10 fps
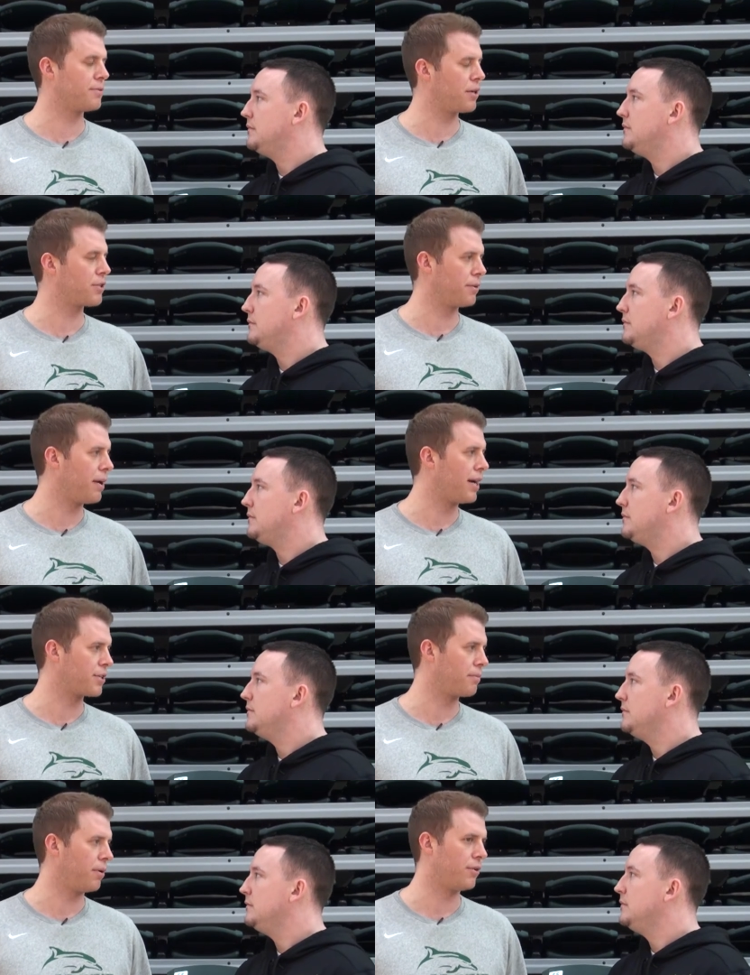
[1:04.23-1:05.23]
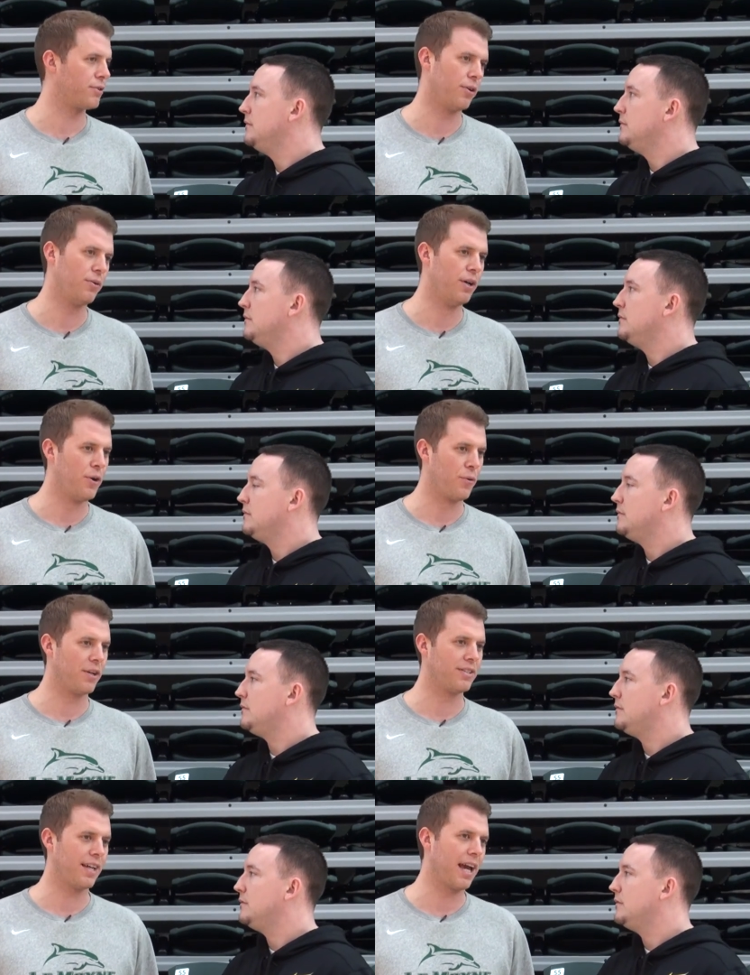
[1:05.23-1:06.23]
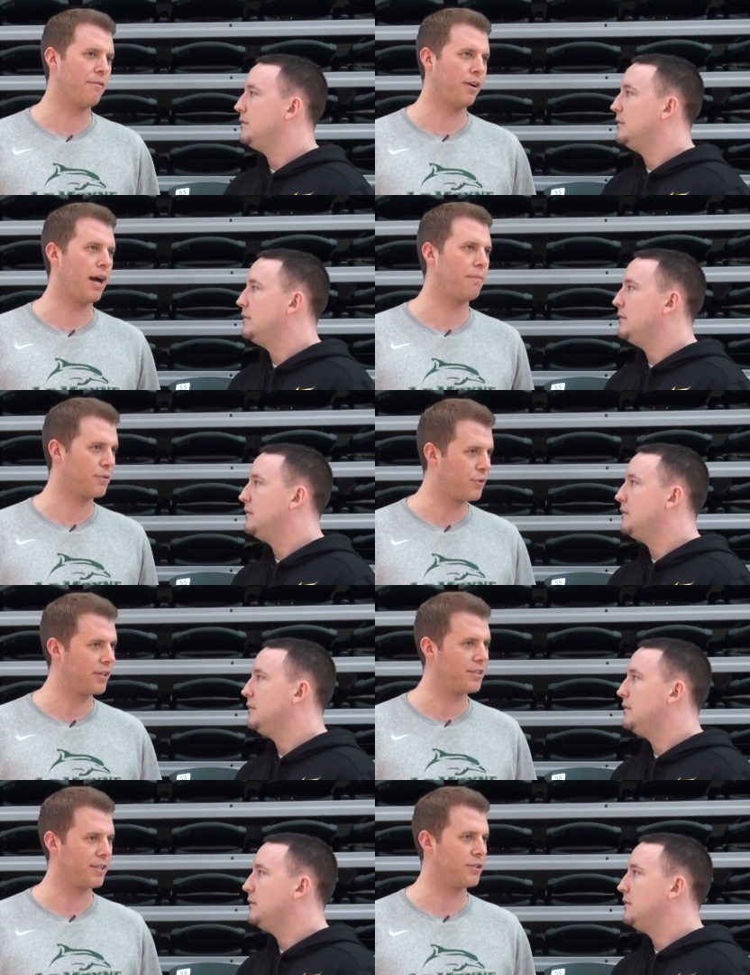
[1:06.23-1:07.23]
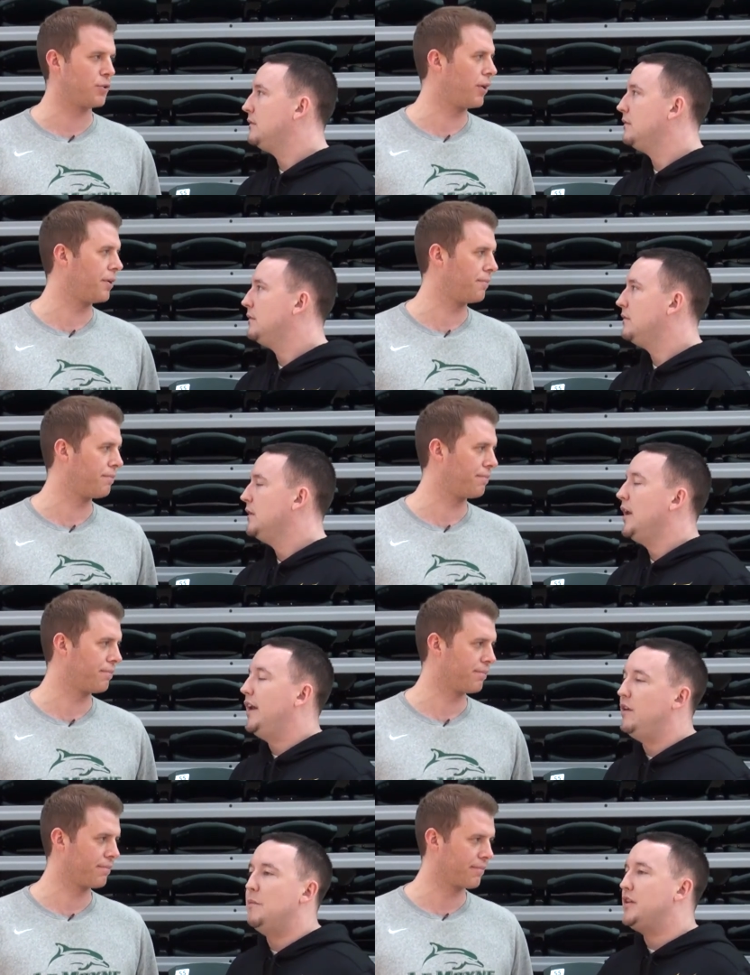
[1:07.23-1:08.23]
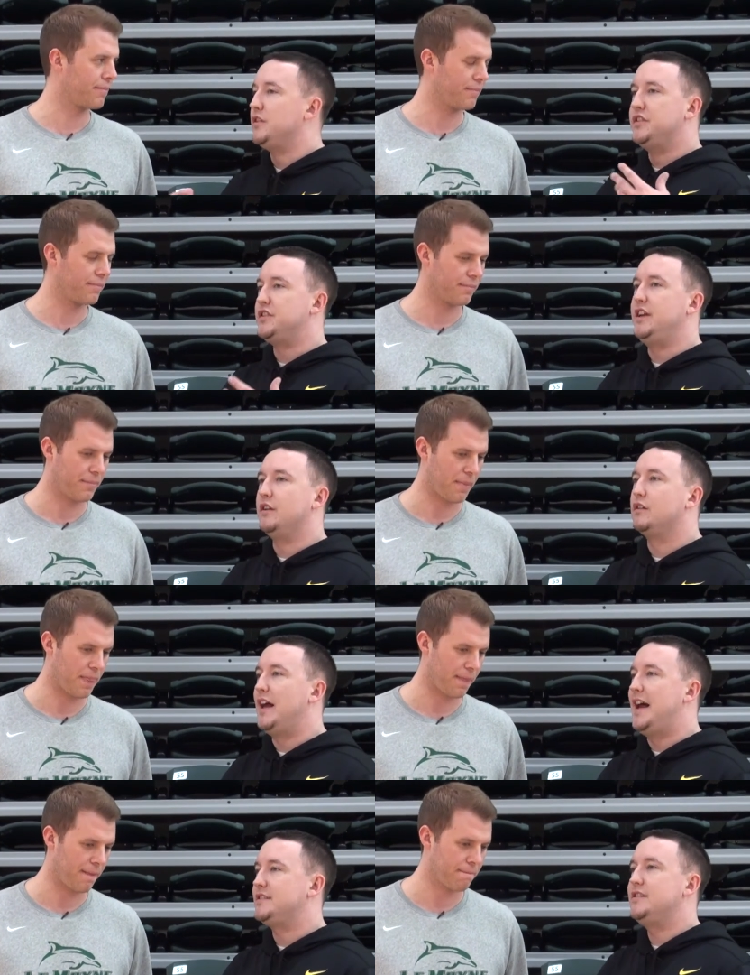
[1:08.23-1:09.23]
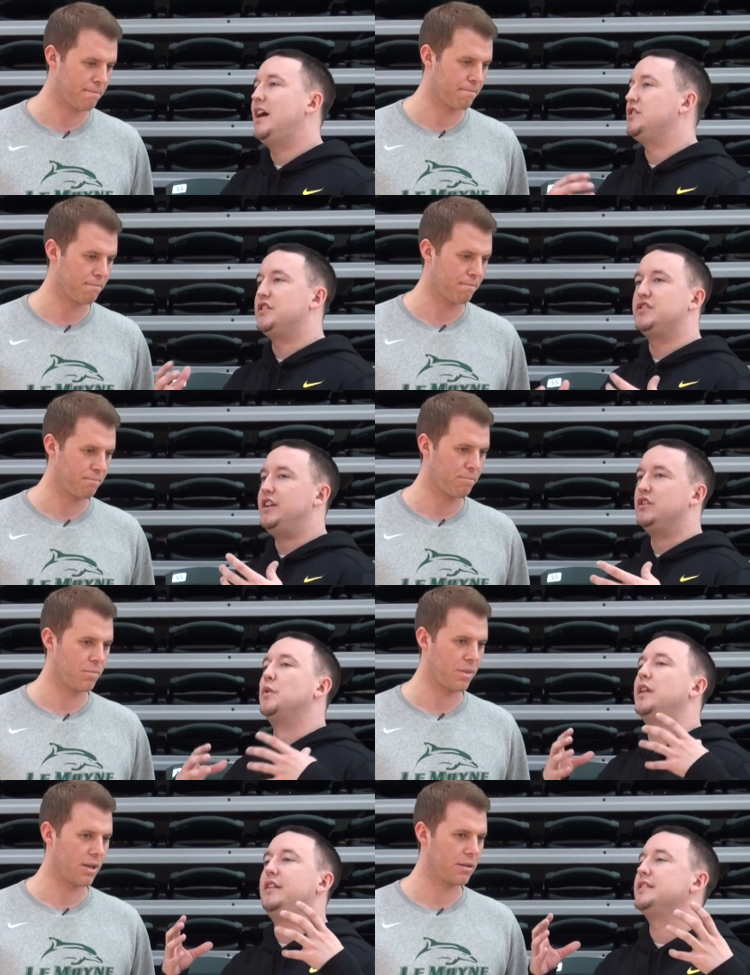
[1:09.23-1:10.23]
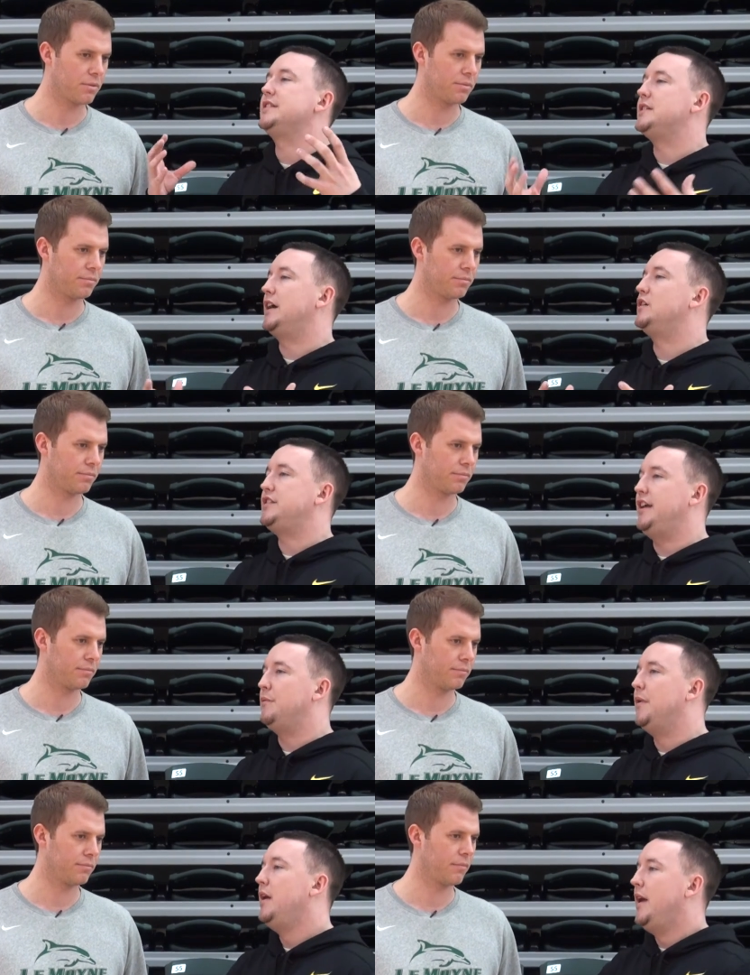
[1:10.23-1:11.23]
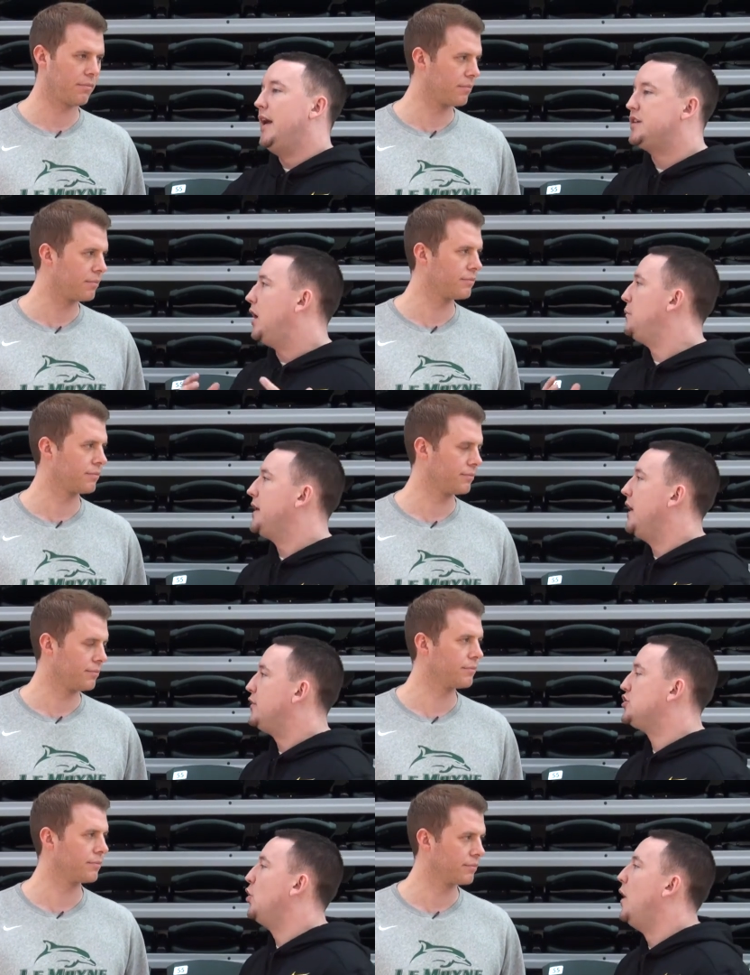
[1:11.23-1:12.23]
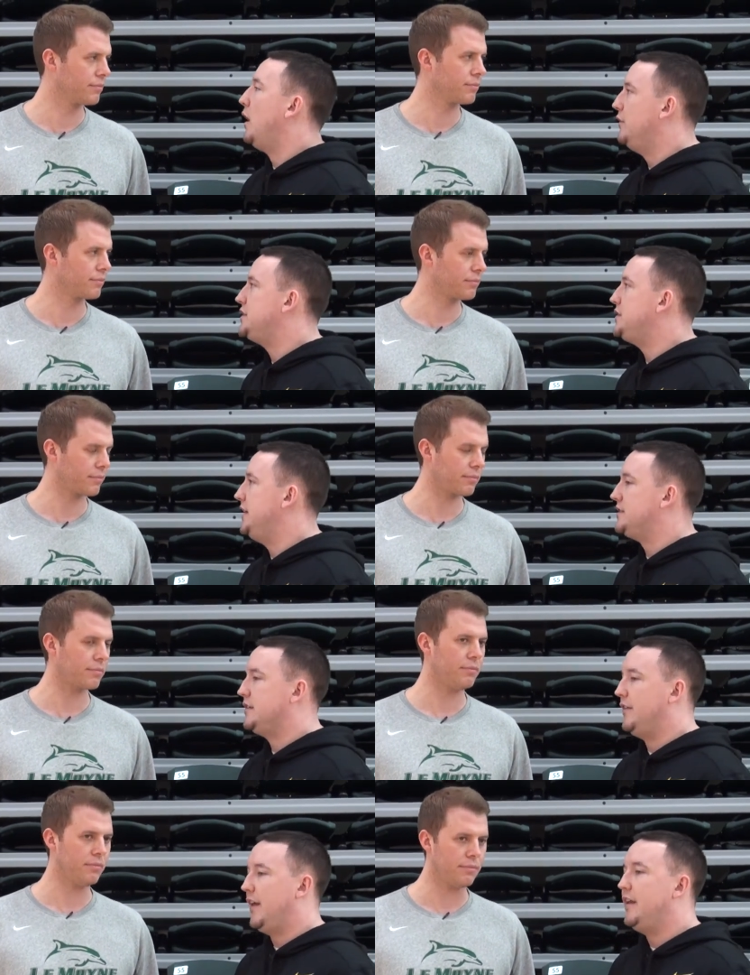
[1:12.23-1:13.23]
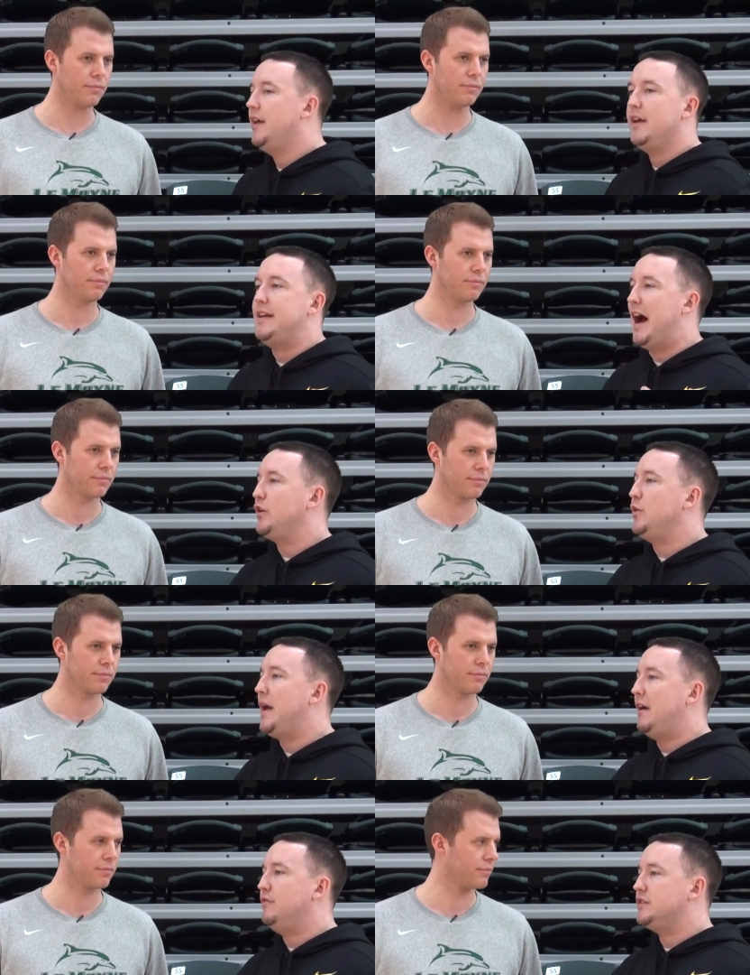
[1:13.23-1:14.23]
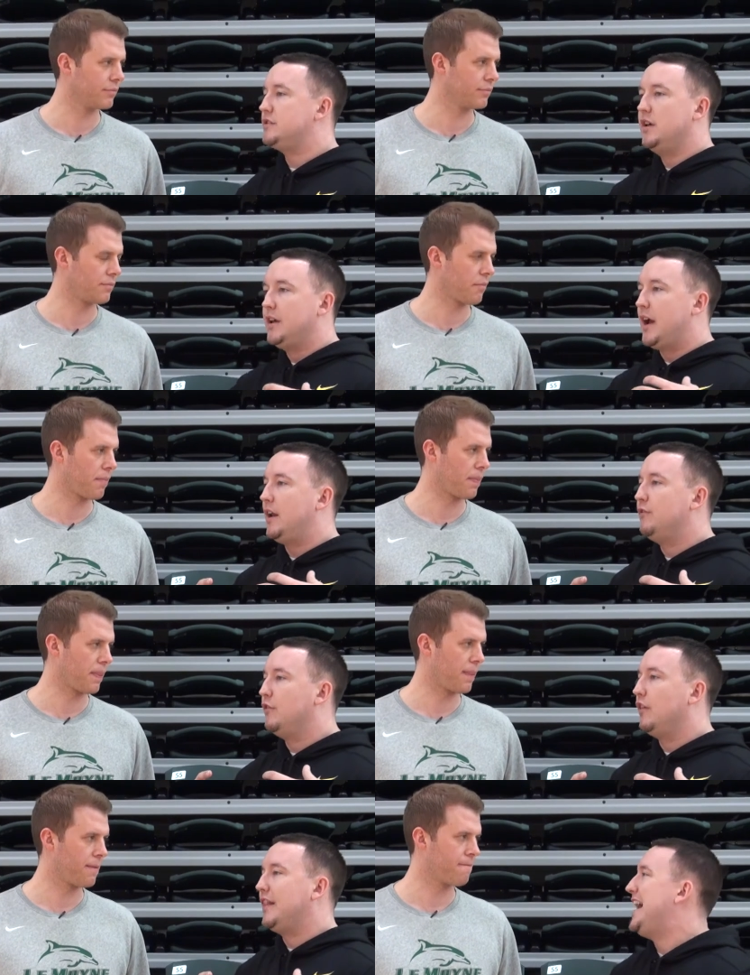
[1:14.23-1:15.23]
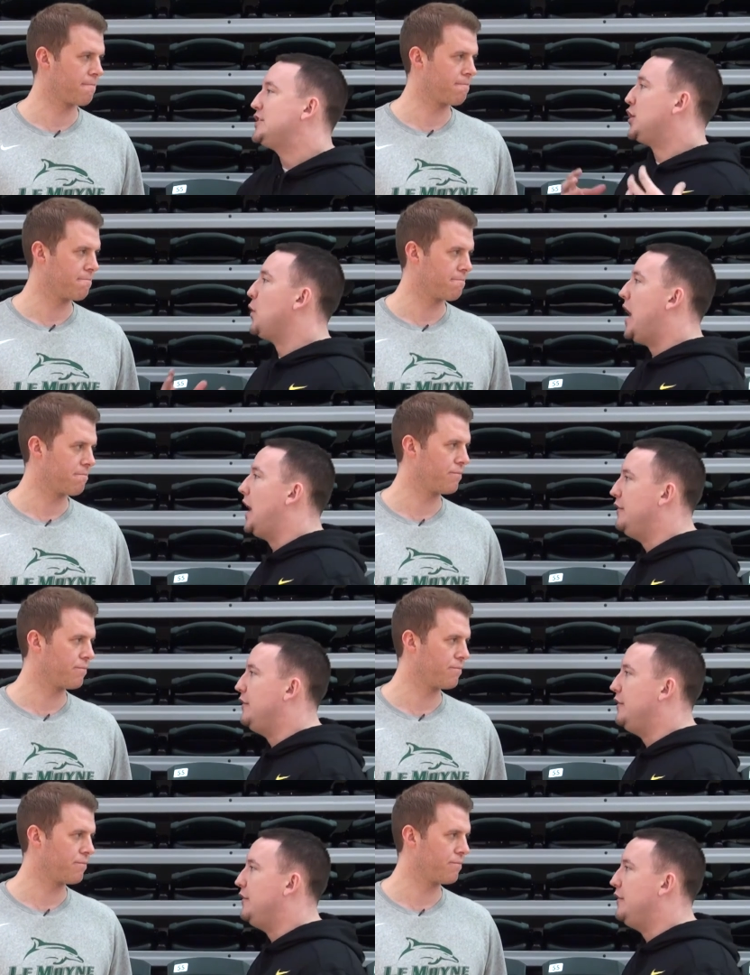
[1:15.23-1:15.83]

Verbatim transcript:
Speaker 1: especially in basketball. So we're going to take every opportunity to enjoy it. And you mentioned the senior class, and not just the seniors,
Speaker 2: really, this entire team has come together so well this season. And then now you have this kind of last hurrah,